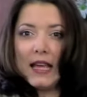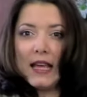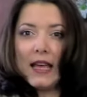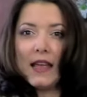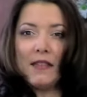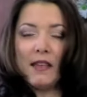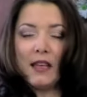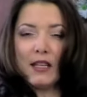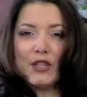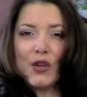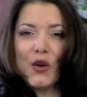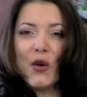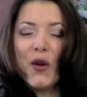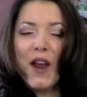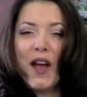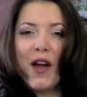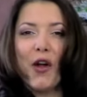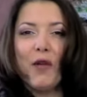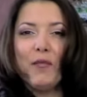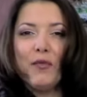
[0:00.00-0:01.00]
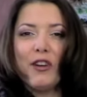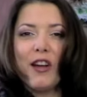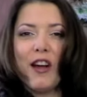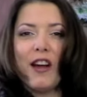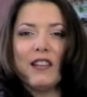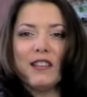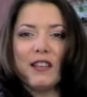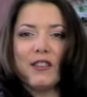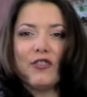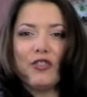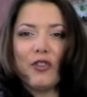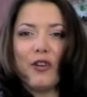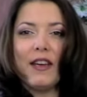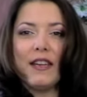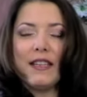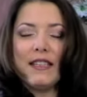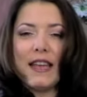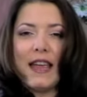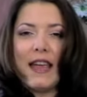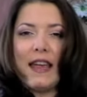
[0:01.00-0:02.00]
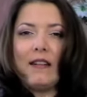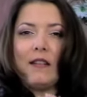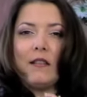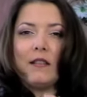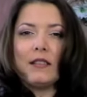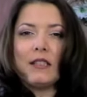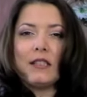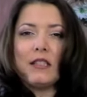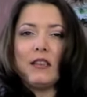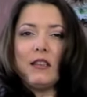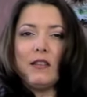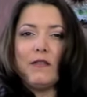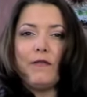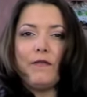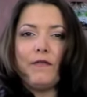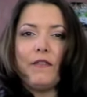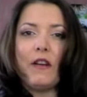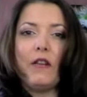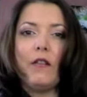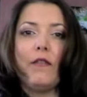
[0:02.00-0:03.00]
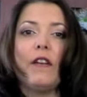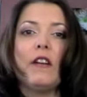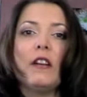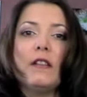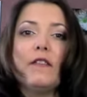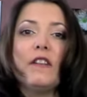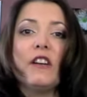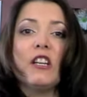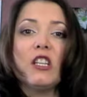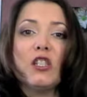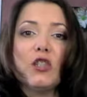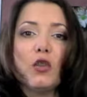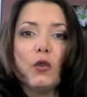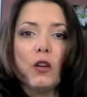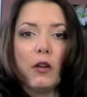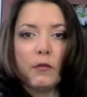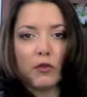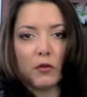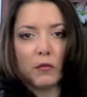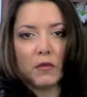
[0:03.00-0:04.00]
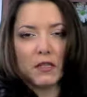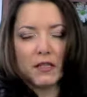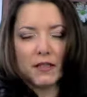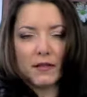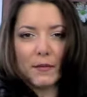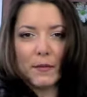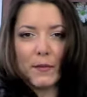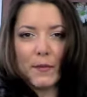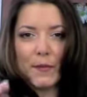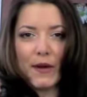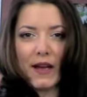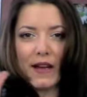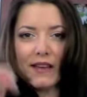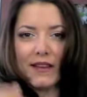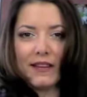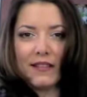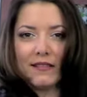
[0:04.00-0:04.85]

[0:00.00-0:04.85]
And that's all. I hope you guys enjoyed, and I'll see you very, very, very soon, I promise. Bye.